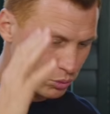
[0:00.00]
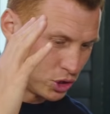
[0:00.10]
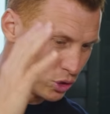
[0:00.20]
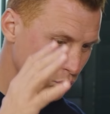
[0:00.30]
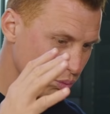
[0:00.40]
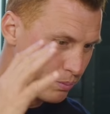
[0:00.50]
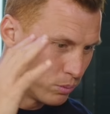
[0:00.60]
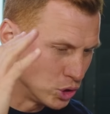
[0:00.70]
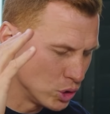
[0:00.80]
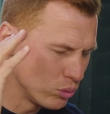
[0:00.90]
was you
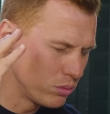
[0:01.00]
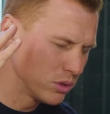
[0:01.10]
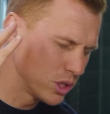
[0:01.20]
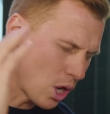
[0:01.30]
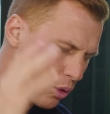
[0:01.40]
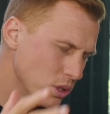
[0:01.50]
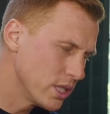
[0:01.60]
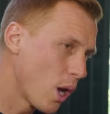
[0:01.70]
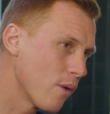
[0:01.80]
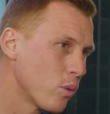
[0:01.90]
was you
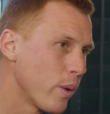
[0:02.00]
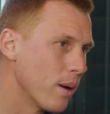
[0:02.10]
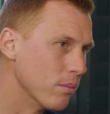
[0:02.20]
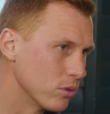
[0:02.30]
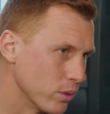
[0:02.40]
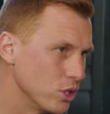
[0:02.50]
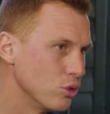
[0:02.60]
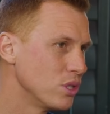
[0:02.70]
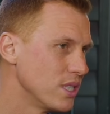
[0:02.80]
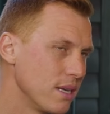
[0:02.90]
totally overwhelmed when
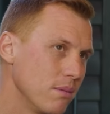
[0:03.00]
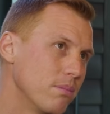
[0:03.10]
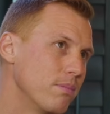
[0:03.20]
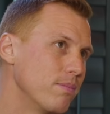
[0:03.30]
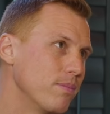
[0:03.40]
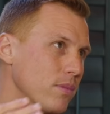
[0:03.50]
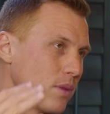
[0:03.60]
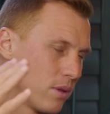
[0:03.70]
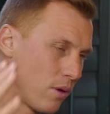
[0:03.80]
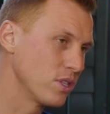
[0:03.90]
you see,
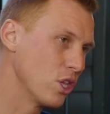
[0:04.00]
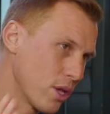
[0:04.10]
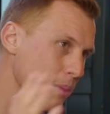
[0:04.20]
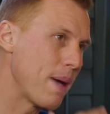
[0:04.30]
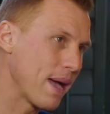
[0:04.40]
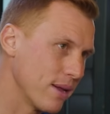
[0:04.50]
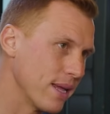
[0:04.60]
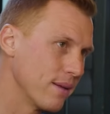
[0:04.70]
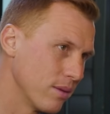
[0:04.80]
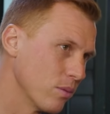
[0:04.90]
obviously looking back at
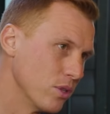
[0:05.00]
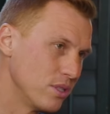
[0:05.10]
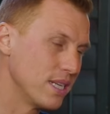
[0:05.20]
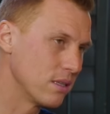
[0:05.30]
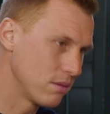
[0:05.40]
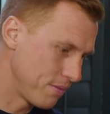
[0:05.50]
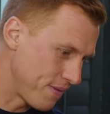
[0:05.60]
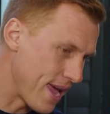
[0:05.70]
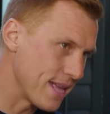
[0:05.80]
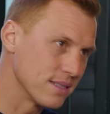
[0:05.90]
it, yeah. you did
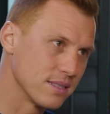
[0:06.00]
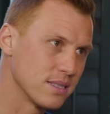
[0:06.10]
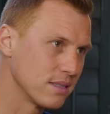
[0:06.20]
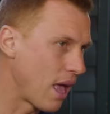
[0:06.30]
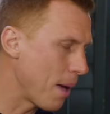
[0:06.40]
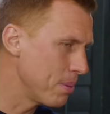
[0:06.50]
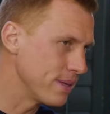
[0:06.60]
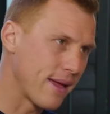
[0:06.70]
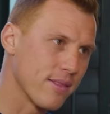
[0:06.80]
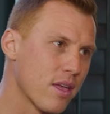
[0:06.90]
fans up and
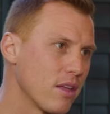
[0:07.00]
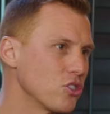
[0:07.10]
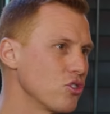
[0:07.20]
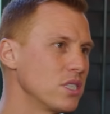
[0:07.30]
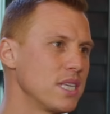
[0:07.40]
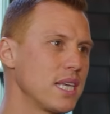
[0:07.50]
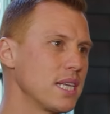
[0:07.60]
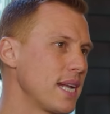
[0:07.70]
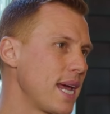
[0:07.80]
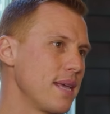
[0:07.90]
down the country singing
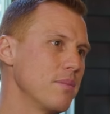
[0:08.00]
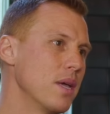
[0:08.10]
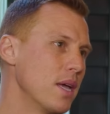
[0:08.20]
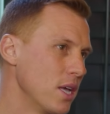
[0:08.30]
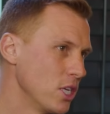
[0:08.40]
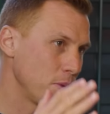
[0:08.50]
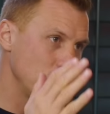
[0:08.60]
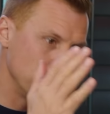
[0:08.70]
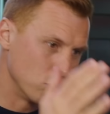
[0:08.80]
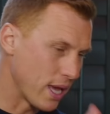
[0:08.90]
your name,
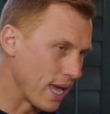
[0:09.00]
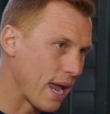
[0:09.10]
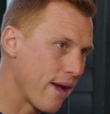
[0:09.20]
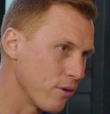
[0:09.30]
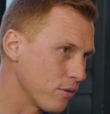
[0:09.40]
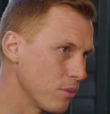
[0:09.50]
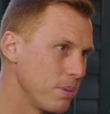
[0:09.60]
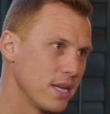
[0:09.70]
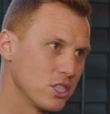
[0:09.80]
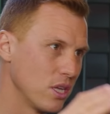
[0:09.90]
especially when you were getting carried off the
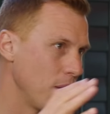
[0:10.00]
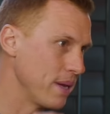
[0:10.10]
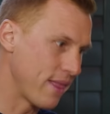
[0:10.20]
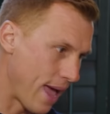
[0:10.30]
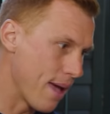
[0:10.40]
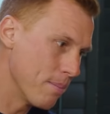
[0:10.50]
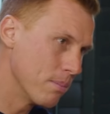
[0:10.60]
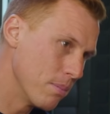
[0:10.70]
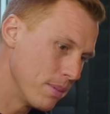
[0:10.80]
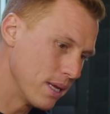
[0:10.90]
pitch. Yeah. I mean, at that,
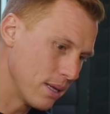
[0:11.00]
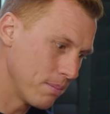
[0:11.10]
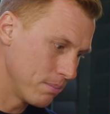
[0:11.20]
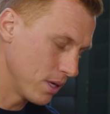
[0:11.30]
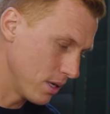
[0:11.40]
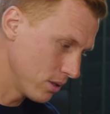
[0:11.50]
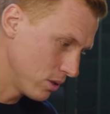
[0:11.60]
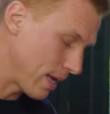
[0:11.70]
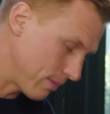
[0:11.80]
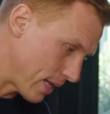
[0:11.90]
I mean, uh,
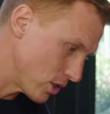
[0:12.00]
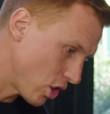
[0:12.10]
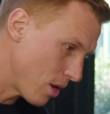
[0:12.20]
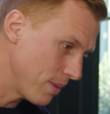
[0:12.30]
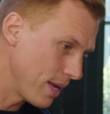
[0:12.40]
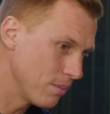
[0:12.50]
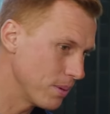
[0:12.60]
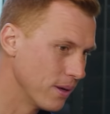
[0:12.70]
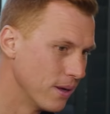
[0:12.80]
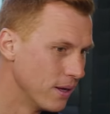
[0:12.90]
that that time then, but